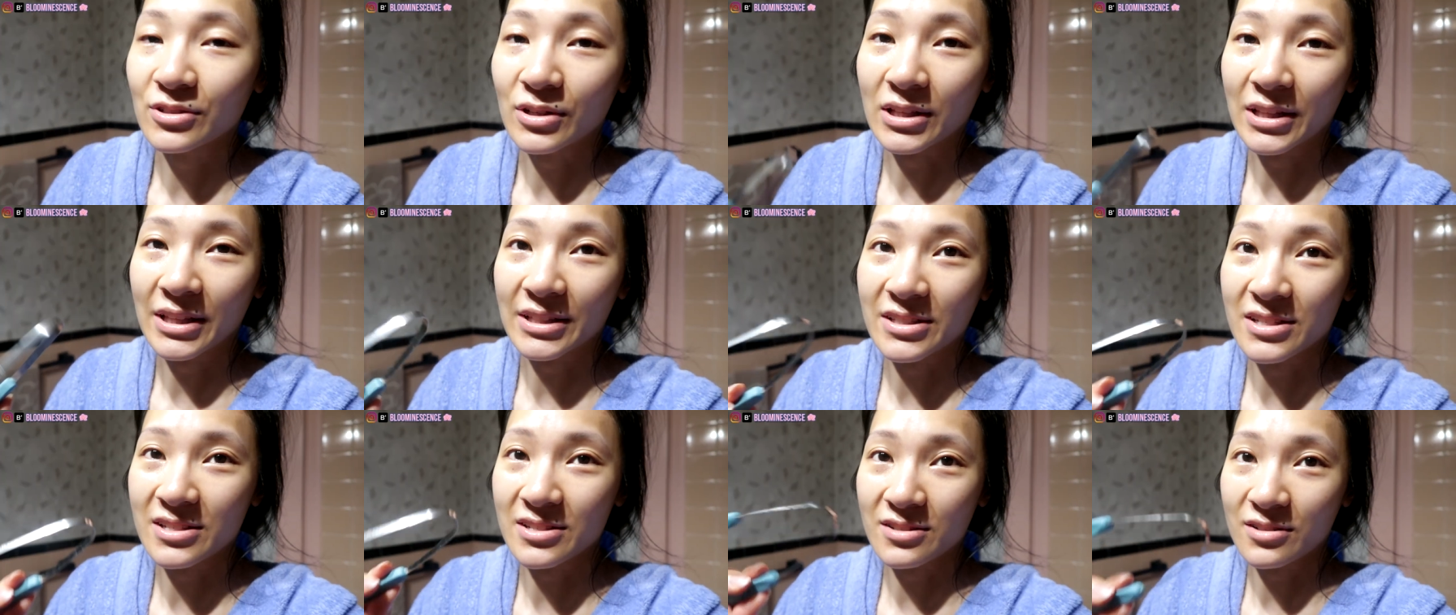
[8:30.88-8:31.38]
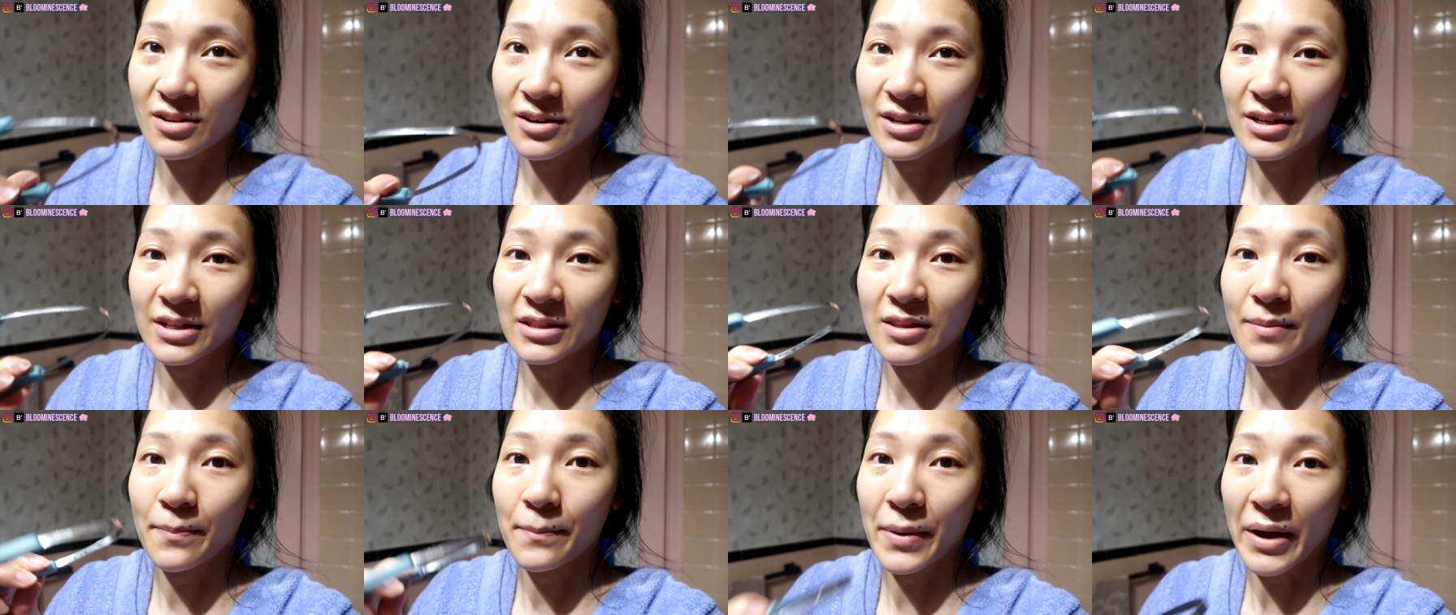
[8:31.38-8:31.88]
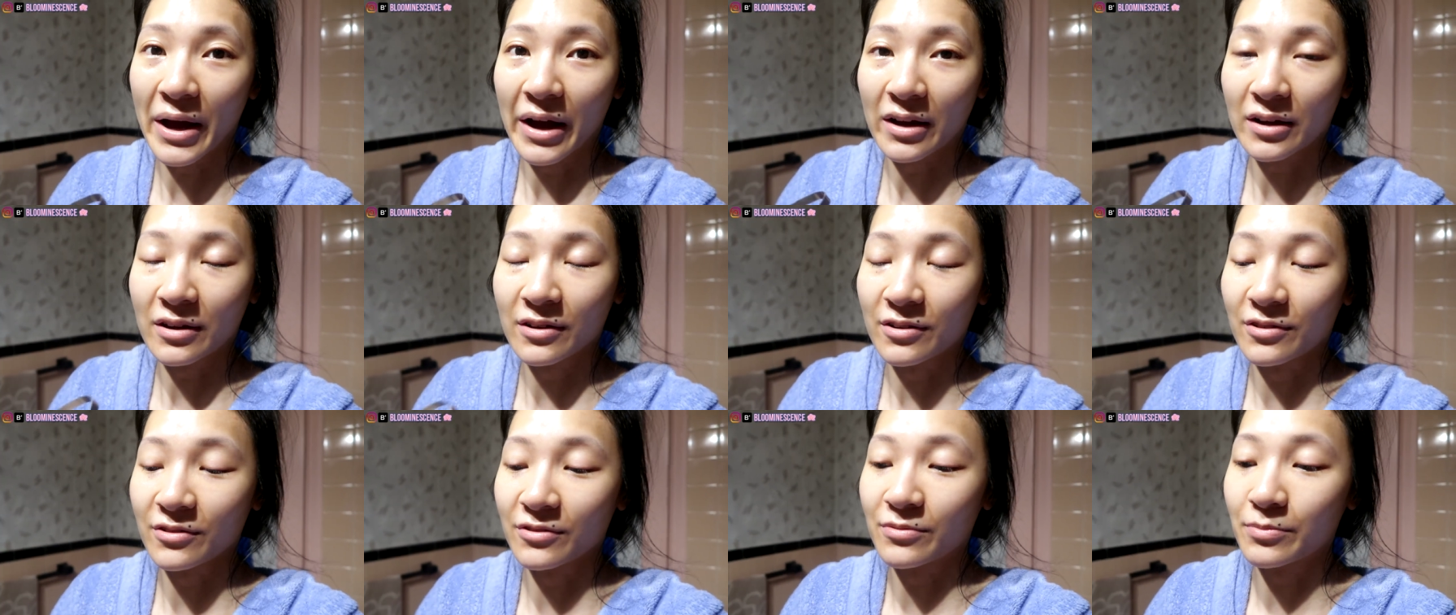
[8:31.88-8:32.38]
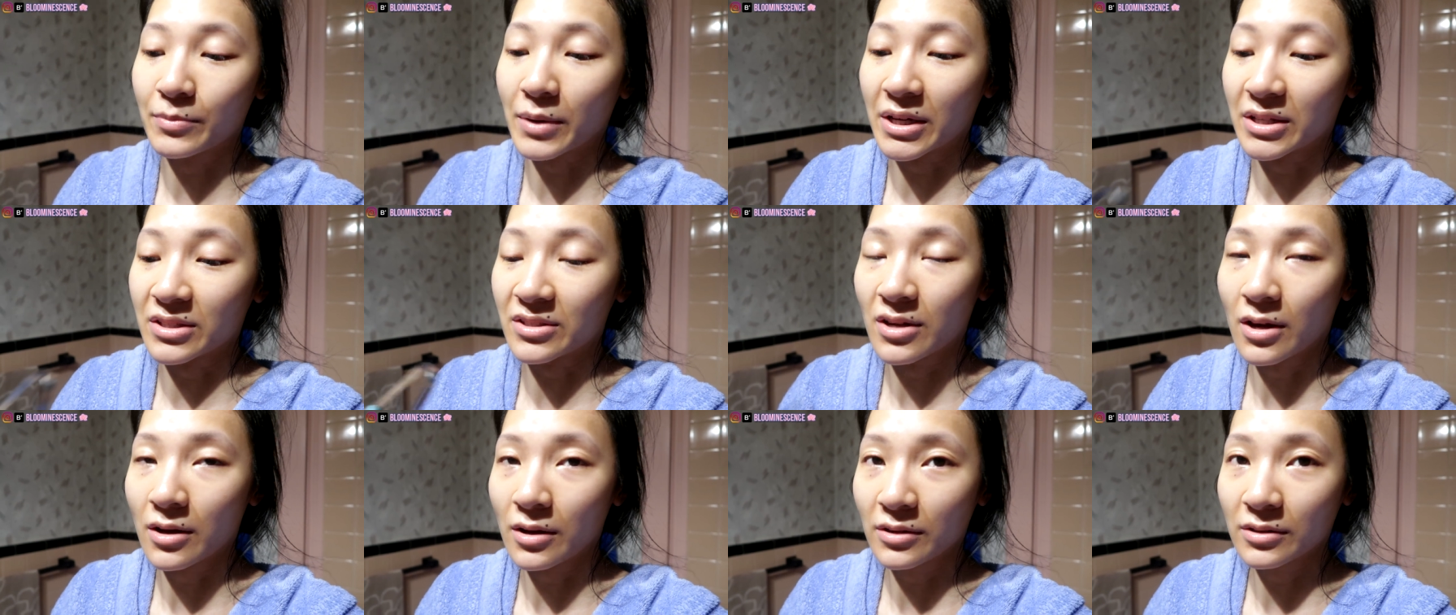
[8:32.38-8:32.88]
So I like to start at the back of my
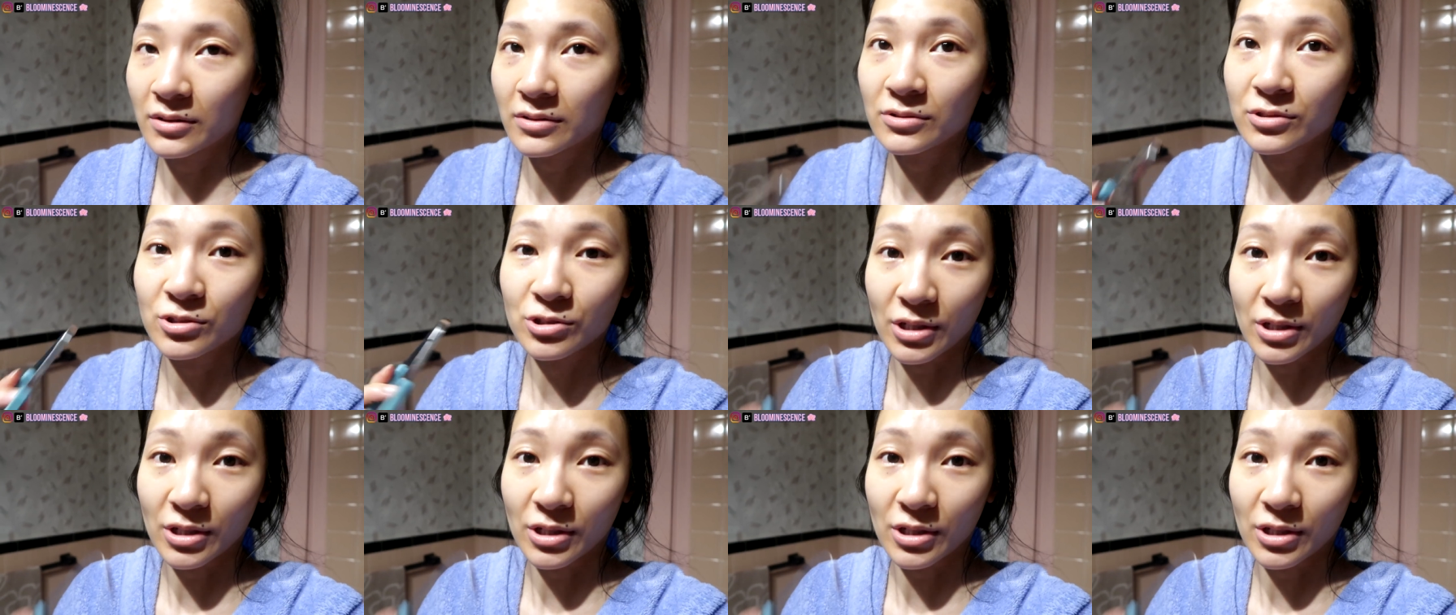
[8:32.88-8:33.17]
tongue,